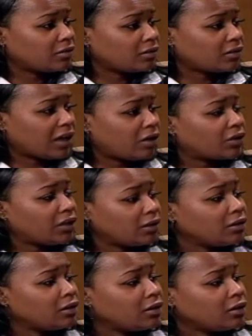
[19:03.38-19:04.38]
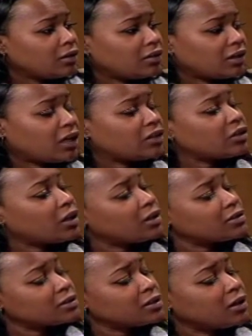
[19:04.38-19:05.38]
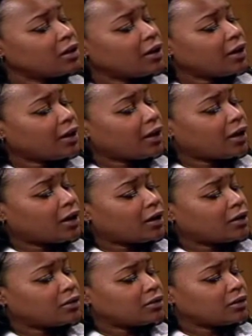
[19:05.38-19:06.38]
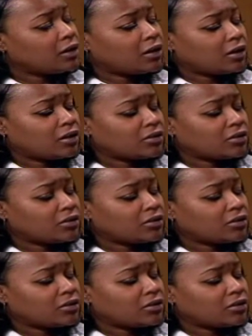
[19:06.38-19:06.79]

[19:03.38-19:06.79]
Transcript: County DHS. And uh,